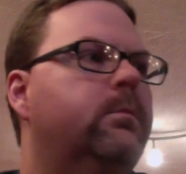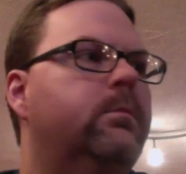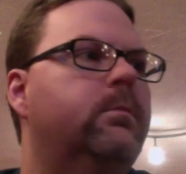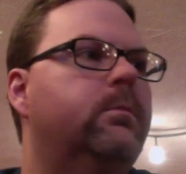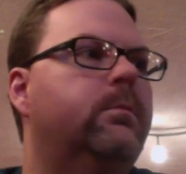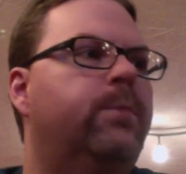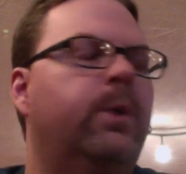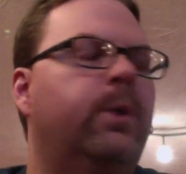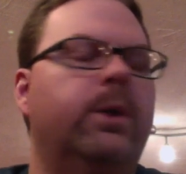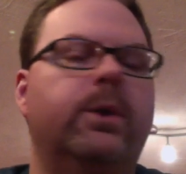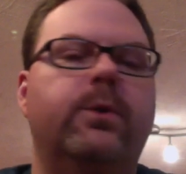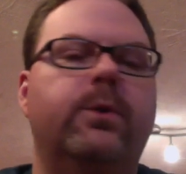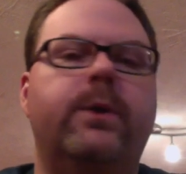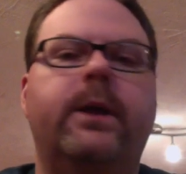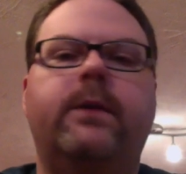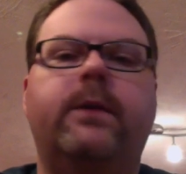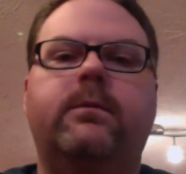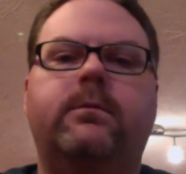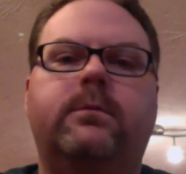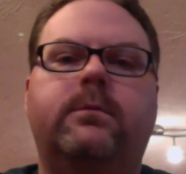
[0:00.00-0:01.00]
pollute
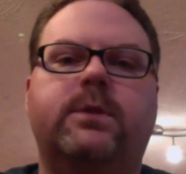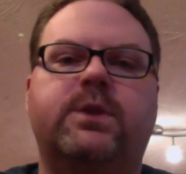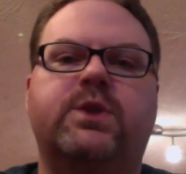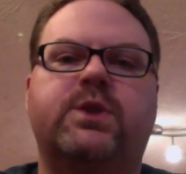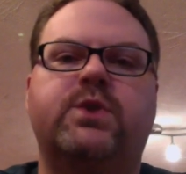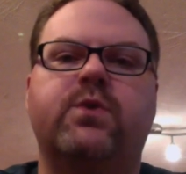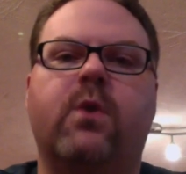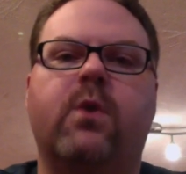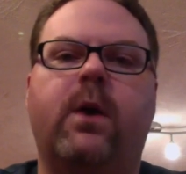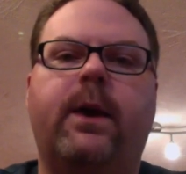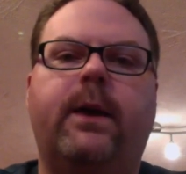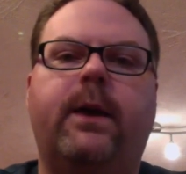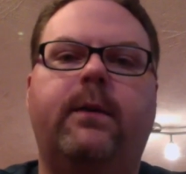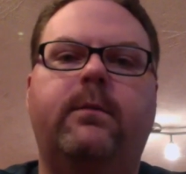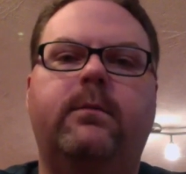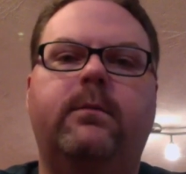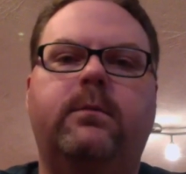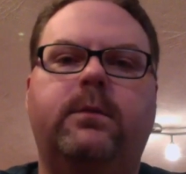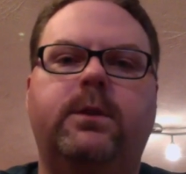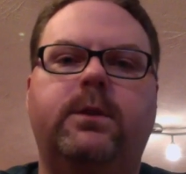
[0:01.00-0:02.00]
it, destroy it,
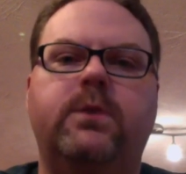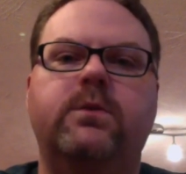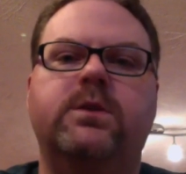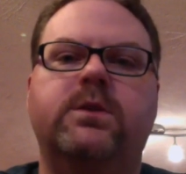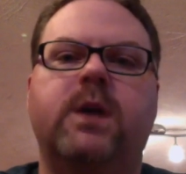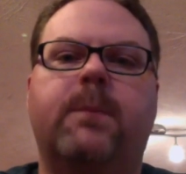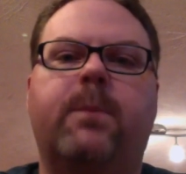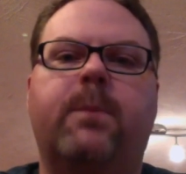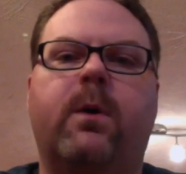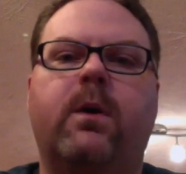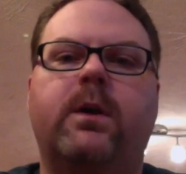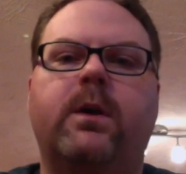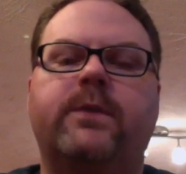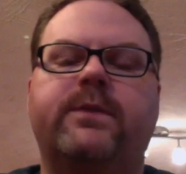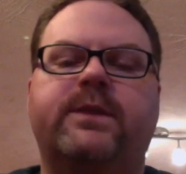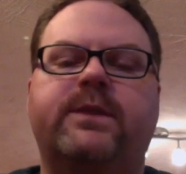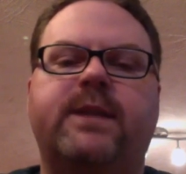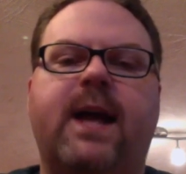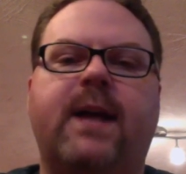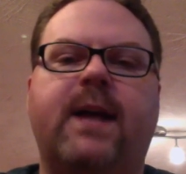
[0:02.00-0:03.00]
use up all of
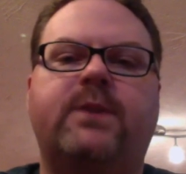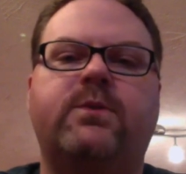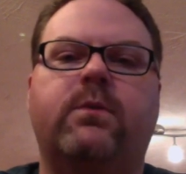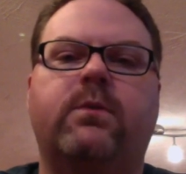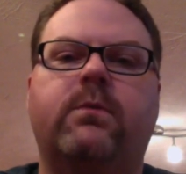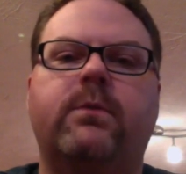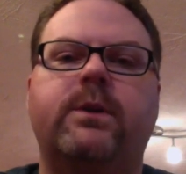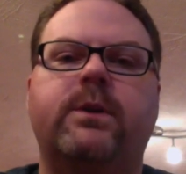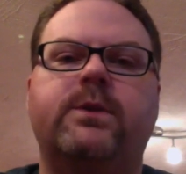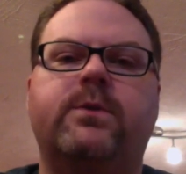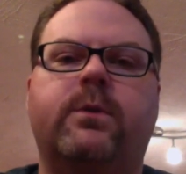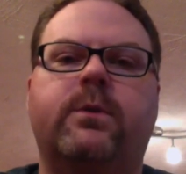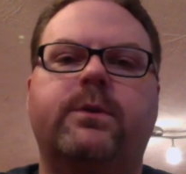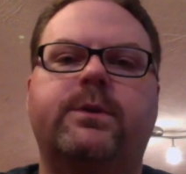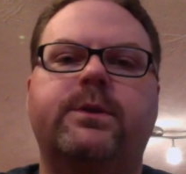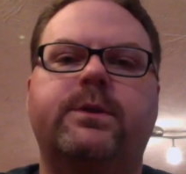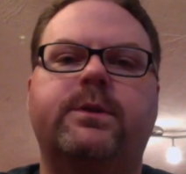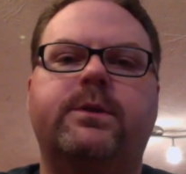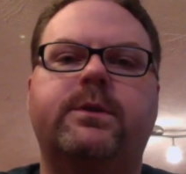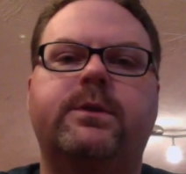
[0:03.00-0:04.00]
its natural
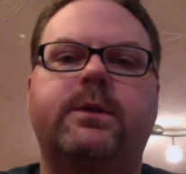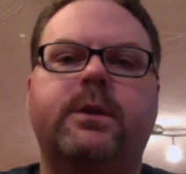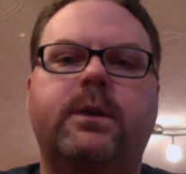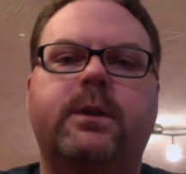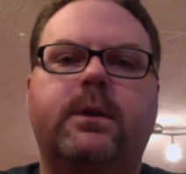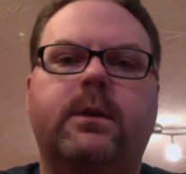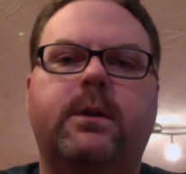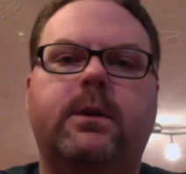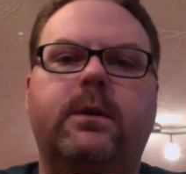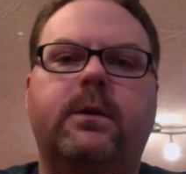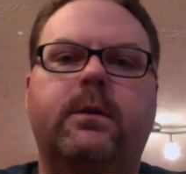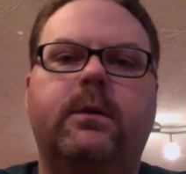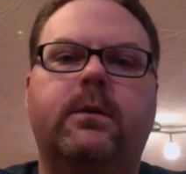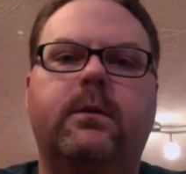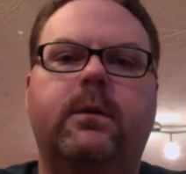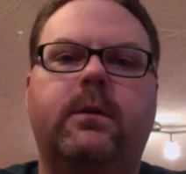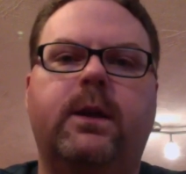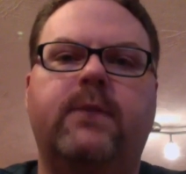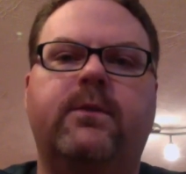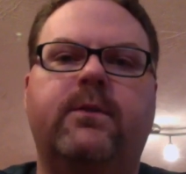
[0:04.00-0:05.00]
resources.
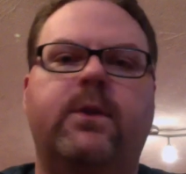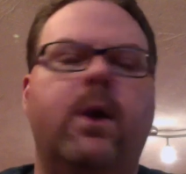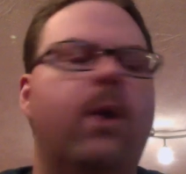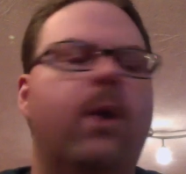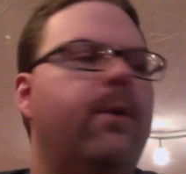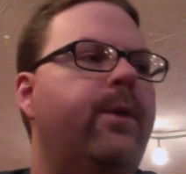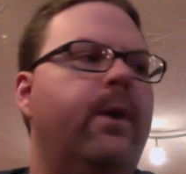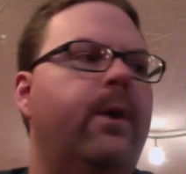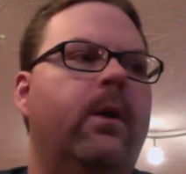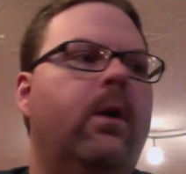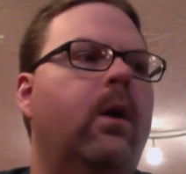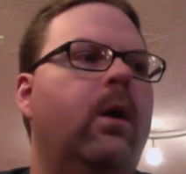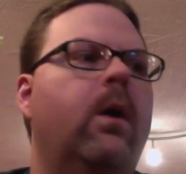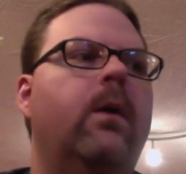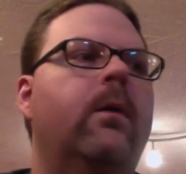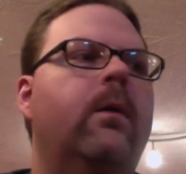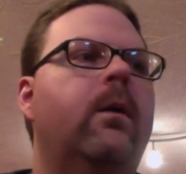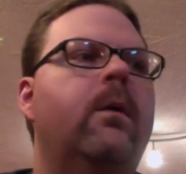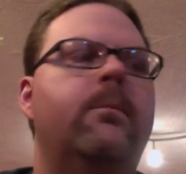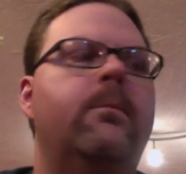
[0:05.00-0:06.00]
Even though there
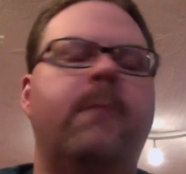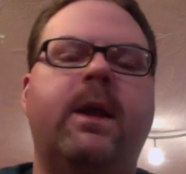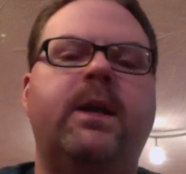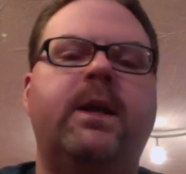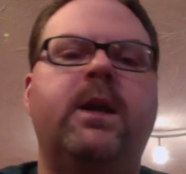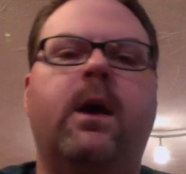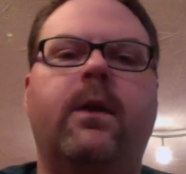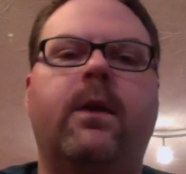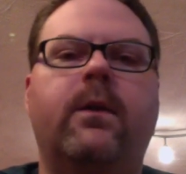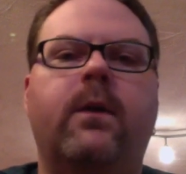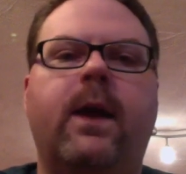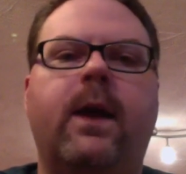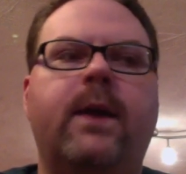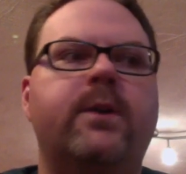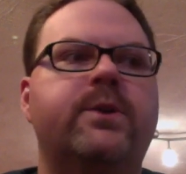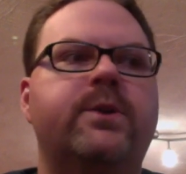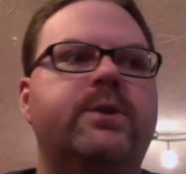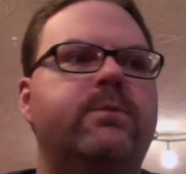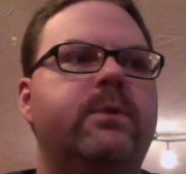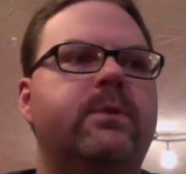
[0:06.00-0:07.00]
are many other
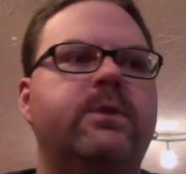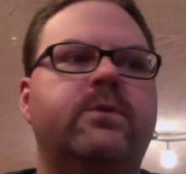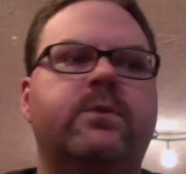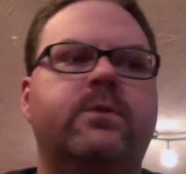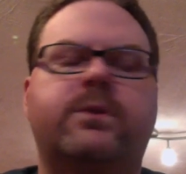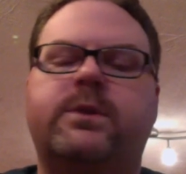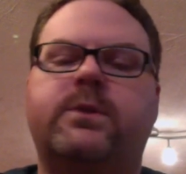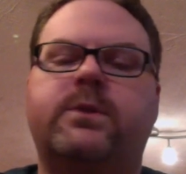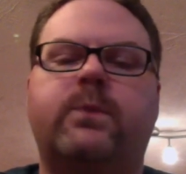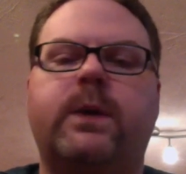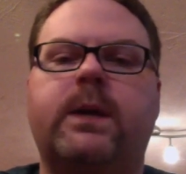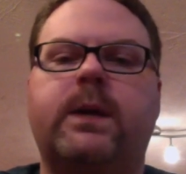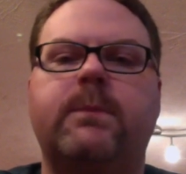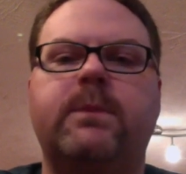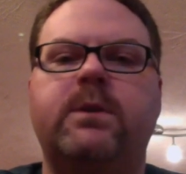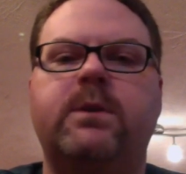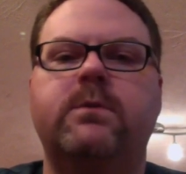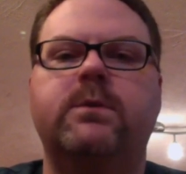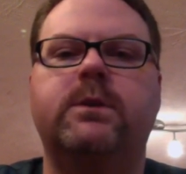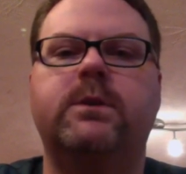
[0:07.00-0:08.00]
energy resources we could be
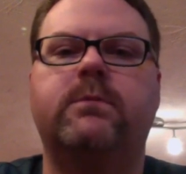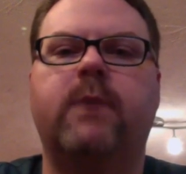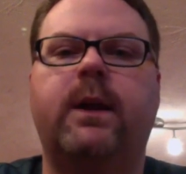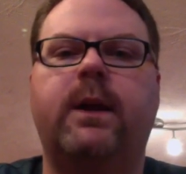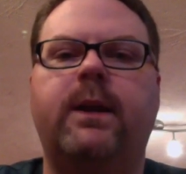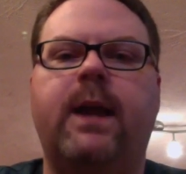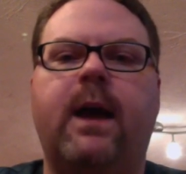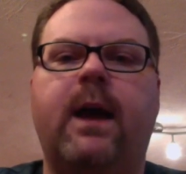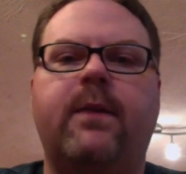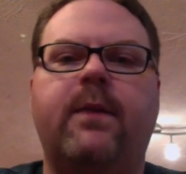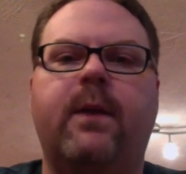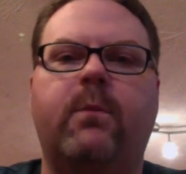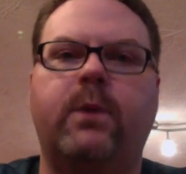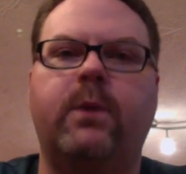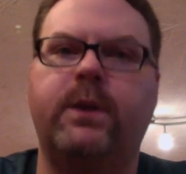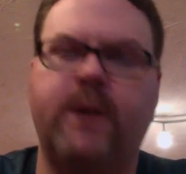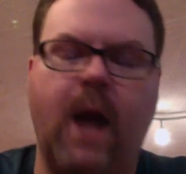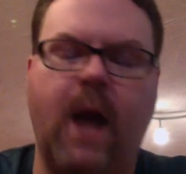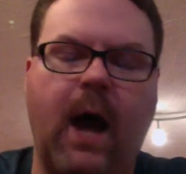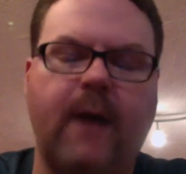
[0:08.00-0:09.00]
using right now that
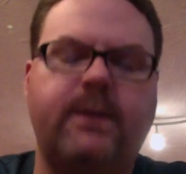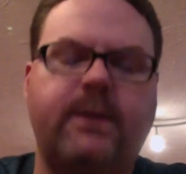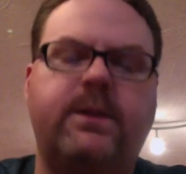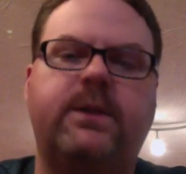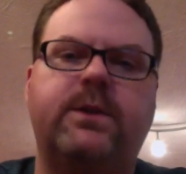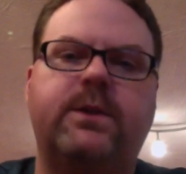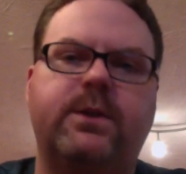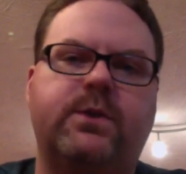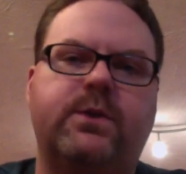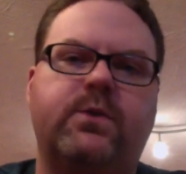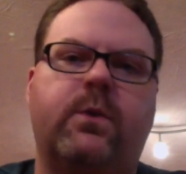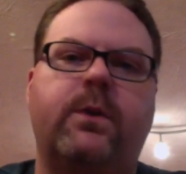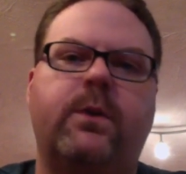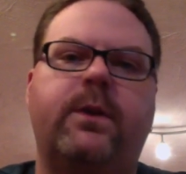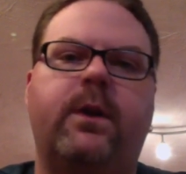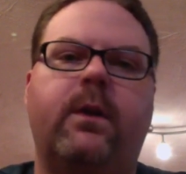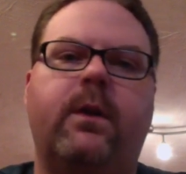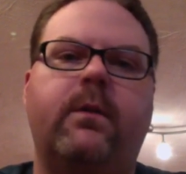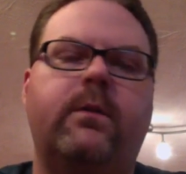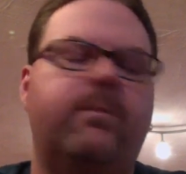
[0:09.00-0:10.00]
would not destroy
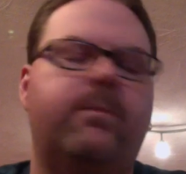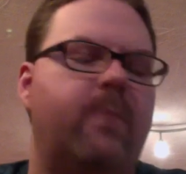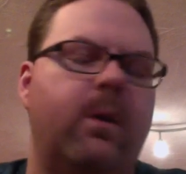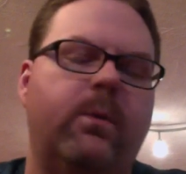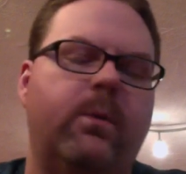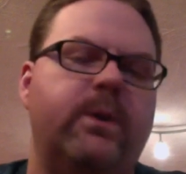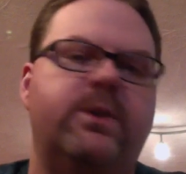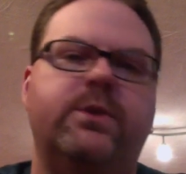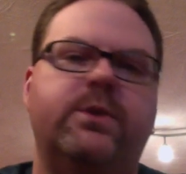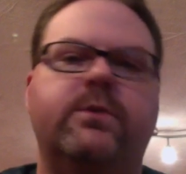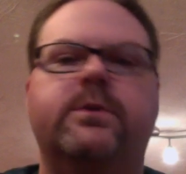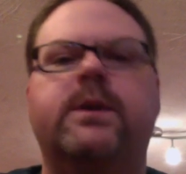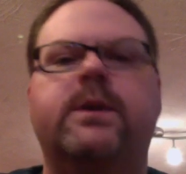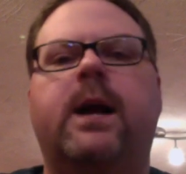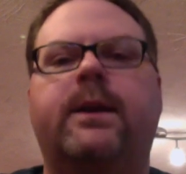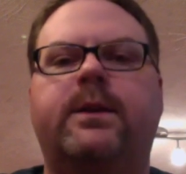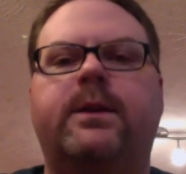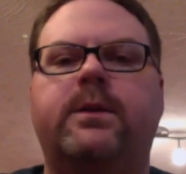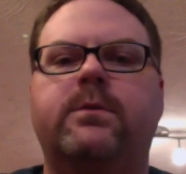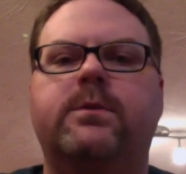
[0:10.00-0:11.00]
the earth, but we choose
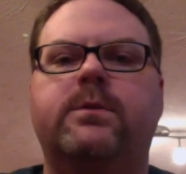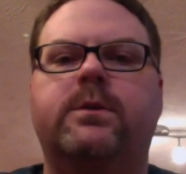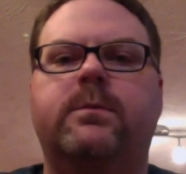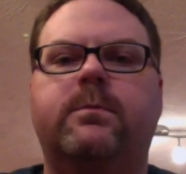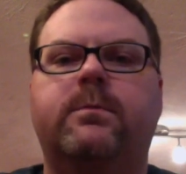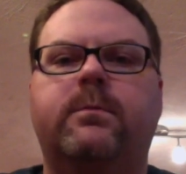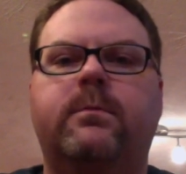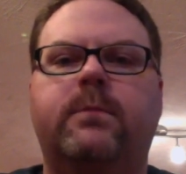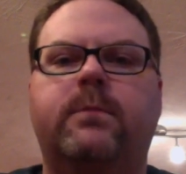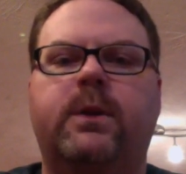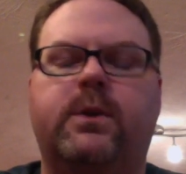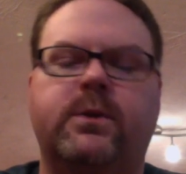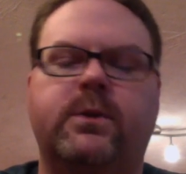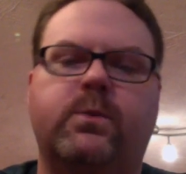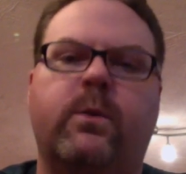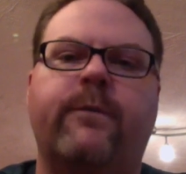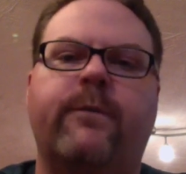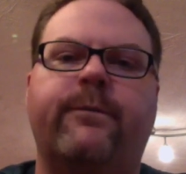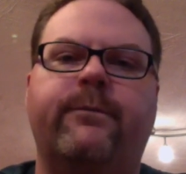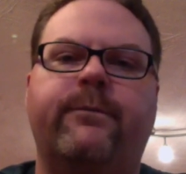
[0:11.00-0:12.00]
not to use them because I